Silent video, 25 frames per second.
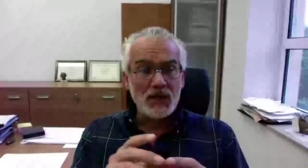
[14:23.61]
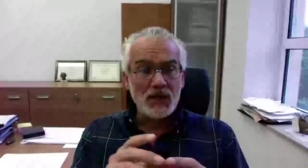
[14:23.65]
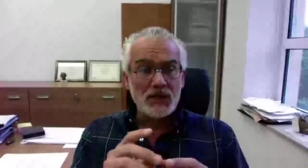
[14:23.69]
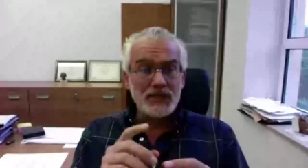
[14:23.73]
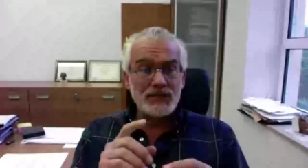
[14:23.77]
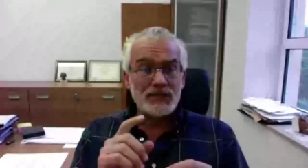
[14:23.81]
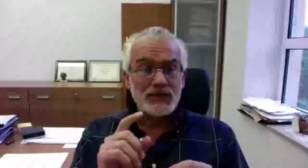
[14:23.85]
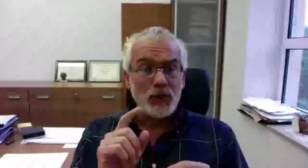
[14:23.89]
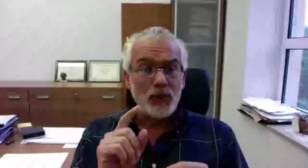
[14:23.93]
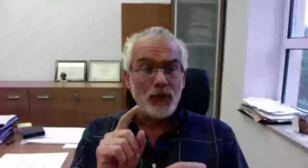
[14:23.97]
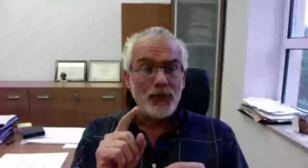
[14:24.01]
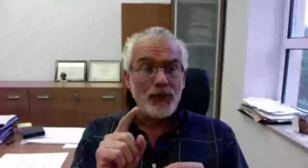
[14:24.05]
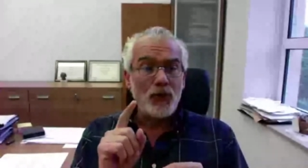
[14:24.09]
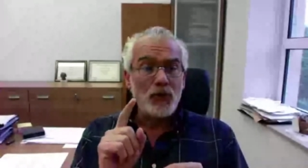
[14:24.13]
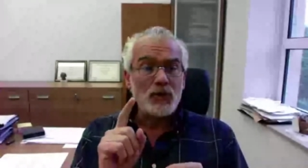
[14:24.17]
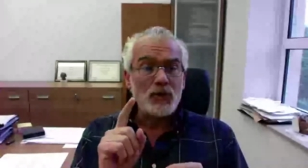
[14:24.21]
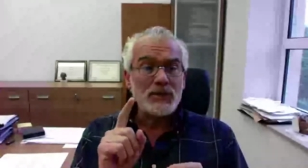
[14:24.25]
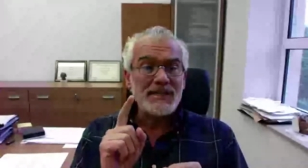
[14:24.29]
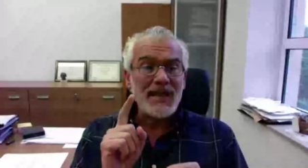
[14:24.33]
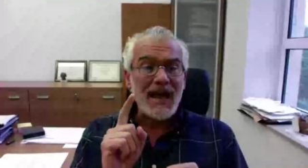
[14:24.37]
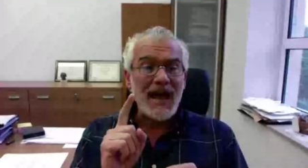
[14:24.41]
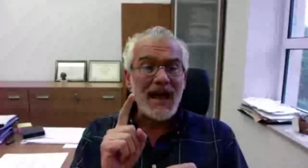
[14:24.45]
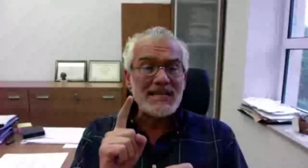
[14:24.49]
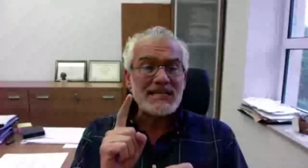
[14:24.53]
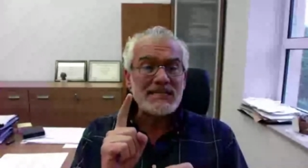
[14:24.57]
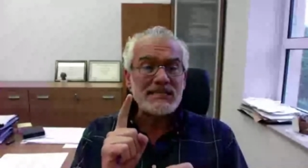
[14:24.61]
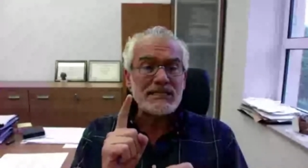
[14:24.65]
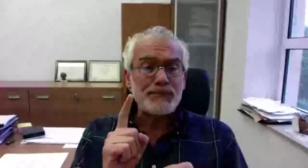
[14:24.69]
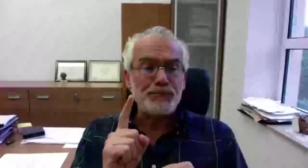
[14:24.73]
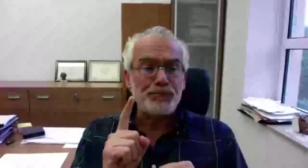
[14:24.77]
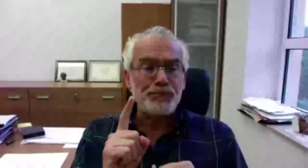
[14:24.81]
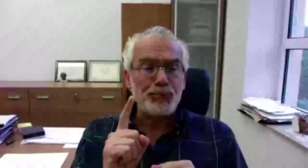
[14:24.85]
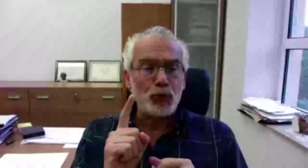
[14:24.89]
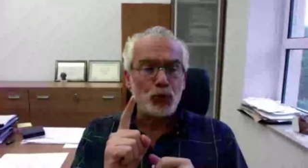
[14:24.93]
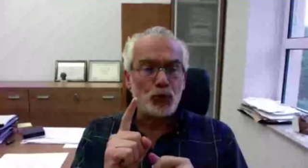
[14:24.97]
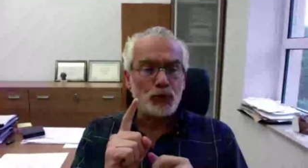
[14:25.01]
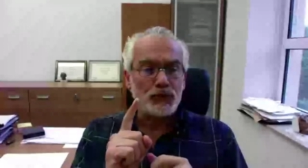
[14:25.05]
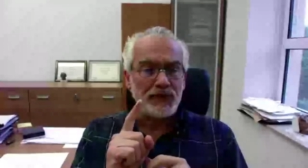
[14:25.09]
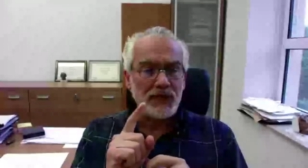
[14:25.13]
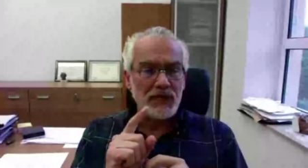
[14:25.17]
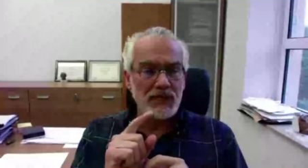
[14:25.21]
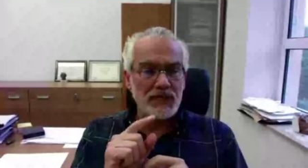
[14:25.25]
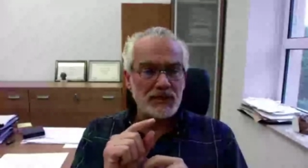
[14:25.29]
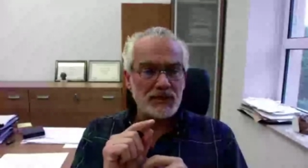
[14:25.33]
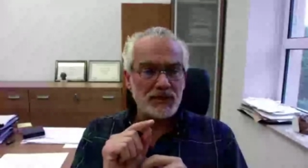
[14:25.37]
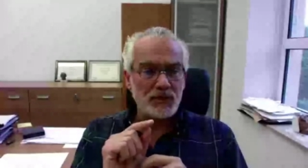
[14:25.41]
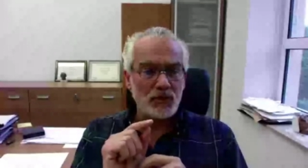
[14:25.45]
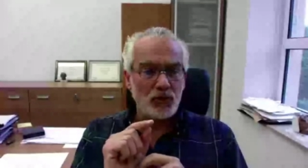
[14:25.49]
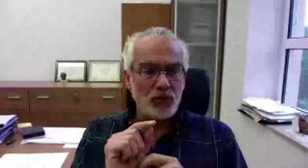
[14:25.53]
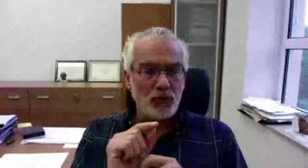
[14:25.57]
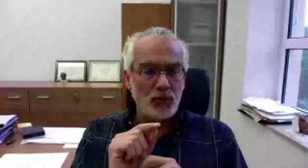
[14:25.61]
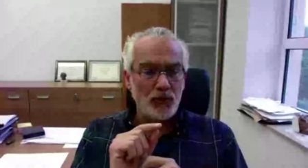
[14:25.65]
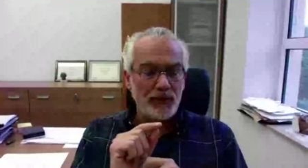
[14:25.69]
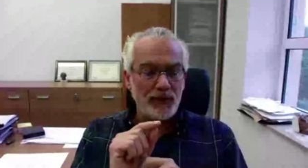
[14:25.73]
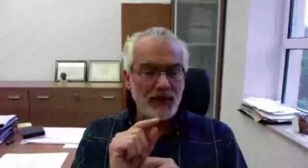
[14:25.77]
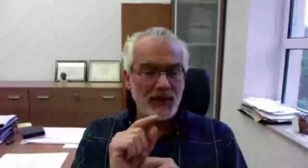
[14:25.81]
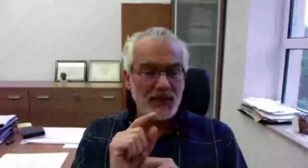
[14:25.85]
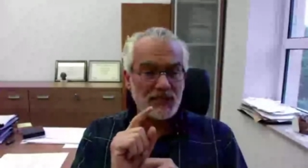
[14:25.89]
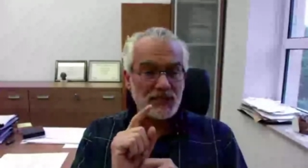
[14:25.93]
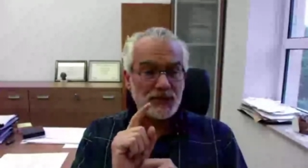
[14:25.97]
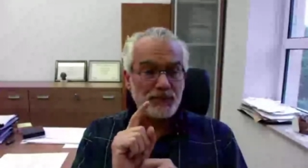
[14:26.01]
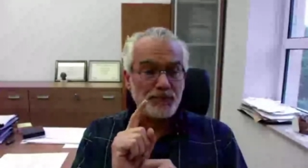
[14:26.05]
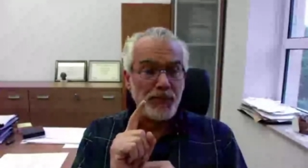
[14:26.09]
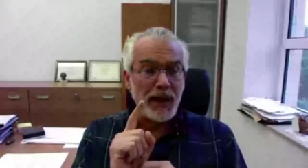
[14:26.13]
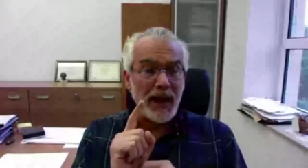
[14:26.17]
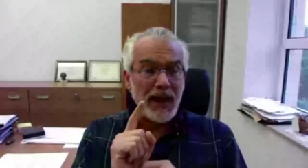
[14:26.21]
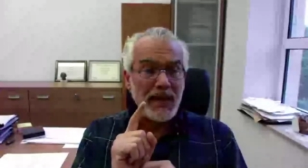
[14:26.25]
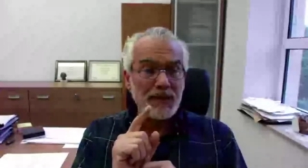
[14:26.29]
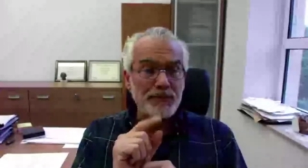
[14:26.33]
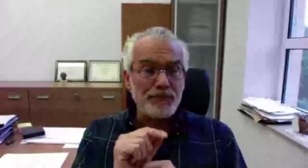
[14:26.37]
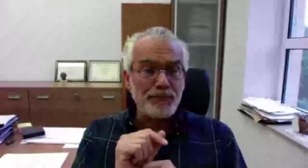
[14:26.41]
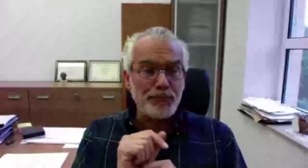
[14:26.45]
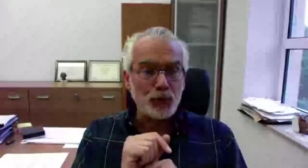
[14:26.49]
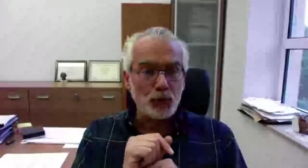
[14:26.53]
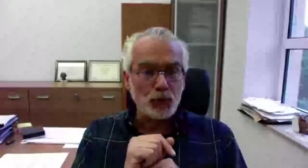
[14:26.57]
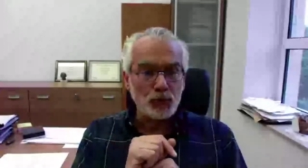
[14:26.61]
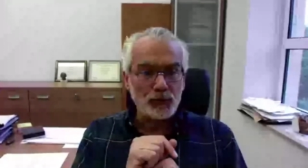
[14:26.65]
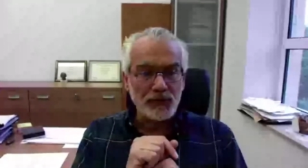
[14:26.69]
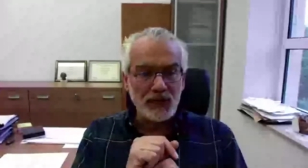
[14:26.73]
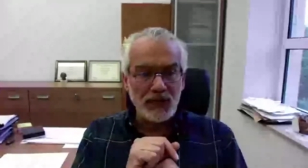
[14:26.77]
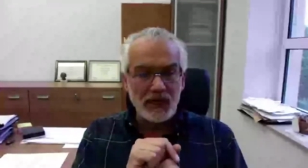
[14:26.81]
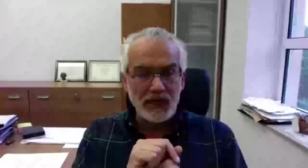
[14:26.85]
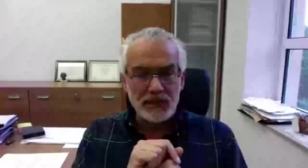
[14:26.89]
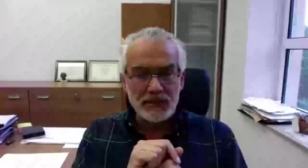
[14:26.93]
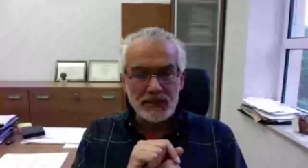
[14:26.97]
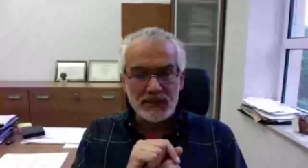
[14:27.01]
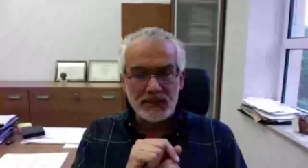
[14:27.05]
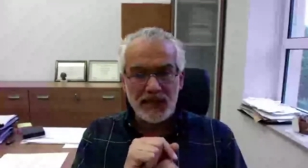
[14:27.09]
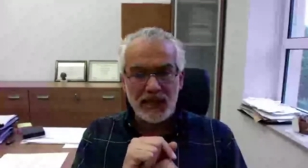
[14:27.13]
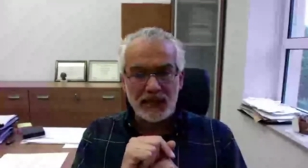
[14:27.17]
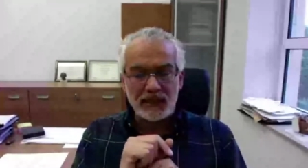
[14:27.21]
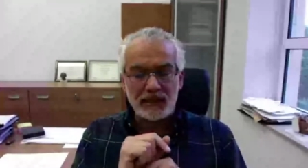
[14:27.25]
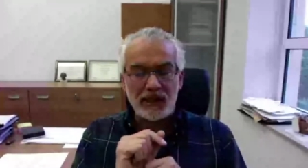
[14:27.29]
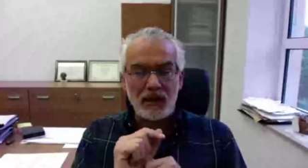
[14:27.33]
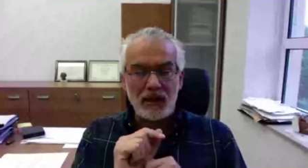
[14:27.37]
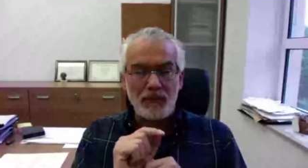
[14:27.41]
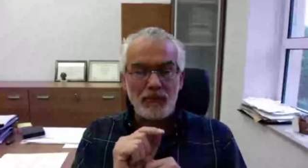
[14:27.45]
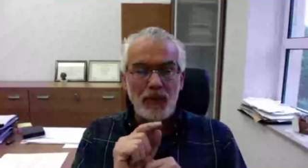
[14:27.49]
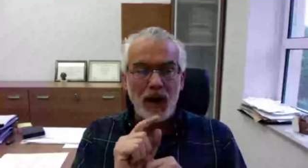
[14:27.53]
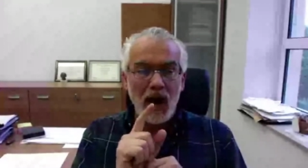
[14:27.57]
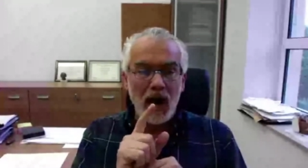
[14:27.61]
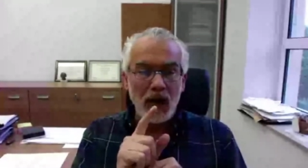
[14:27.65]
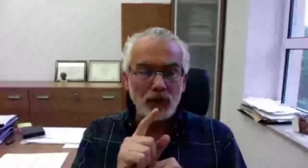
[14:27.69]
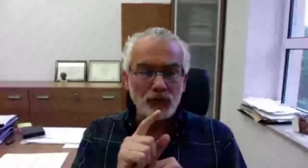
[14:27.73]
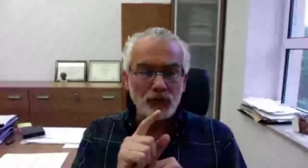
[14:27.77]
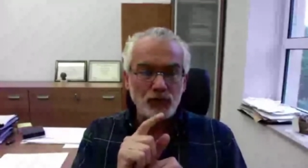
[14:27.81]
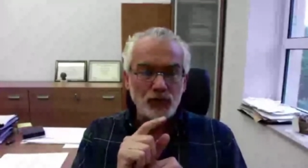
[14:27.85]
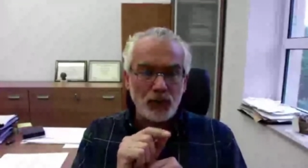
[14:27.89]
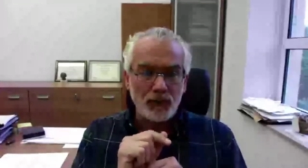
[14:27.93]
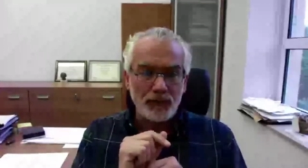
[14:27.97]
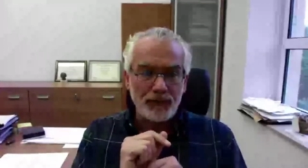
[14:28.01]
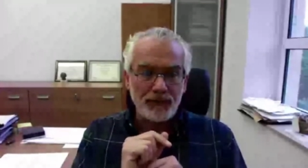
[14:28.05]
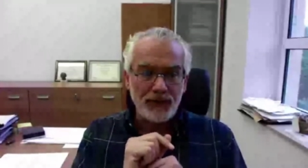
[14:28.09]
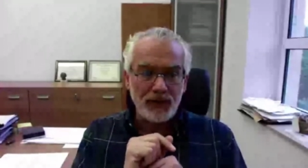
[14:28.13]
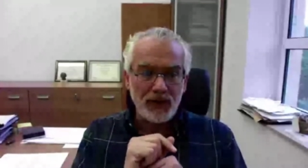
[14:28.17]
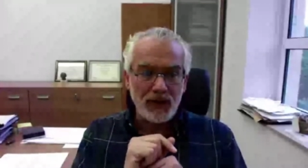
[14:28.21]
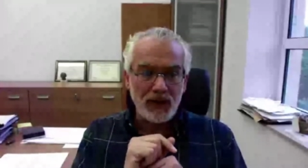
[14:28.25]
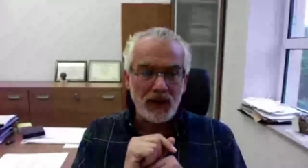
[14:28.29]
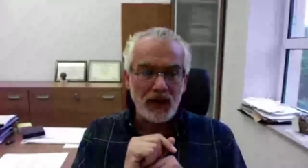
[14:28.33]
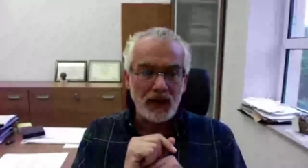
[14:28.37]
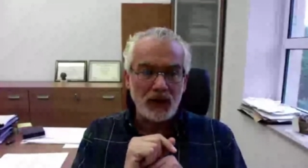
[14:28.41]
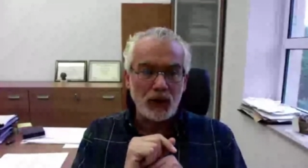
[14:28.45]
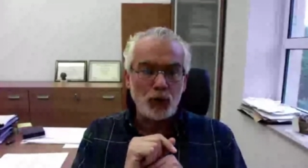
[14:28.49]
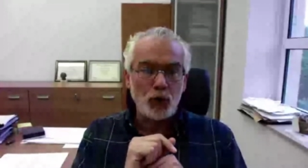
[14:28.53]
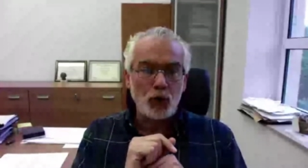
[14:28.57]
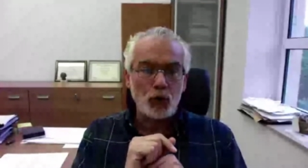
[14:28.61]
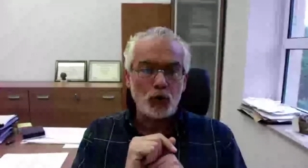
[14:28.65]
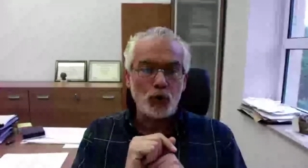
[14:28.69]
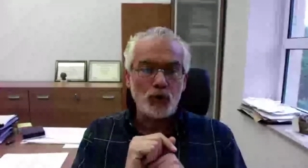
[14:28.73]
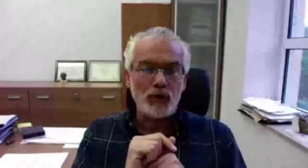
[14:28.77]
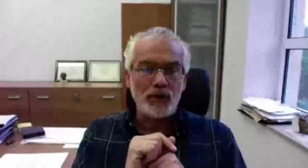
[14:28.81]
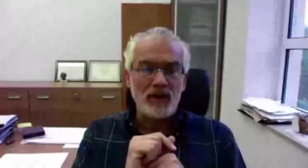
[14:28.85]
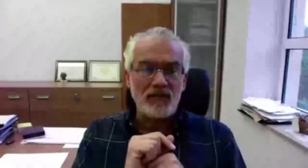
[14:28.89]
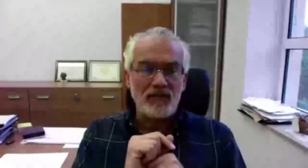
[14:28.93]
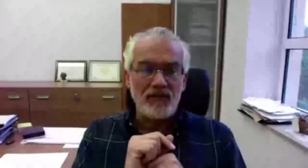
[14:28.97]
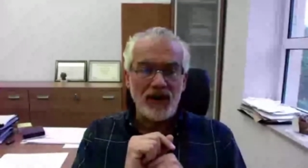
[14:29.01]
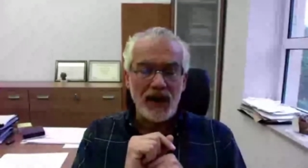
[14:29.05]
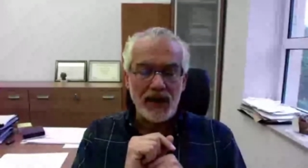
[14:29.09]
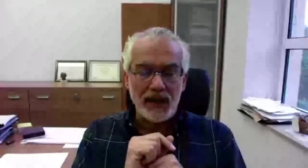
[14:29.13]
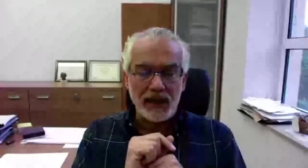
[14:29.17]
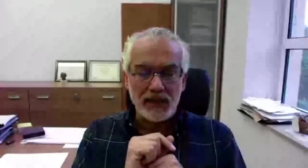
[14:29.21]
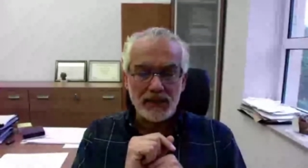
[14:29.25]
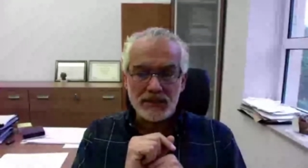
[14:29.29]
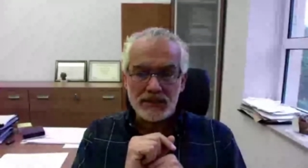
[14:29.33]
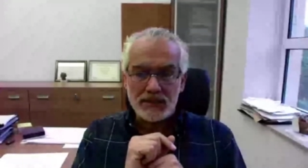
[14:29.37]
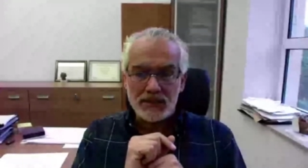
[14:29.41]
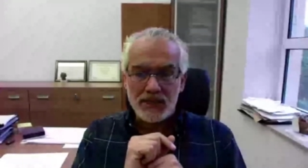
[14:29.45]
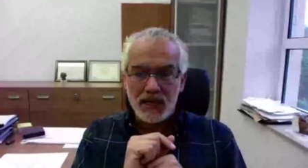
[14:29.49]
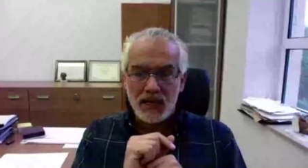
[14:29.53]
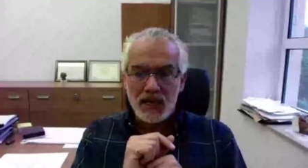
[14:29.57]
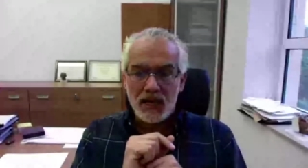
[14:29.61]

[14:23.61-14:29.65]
So those S proteins, or the spike proteins that come out of the coronavirus,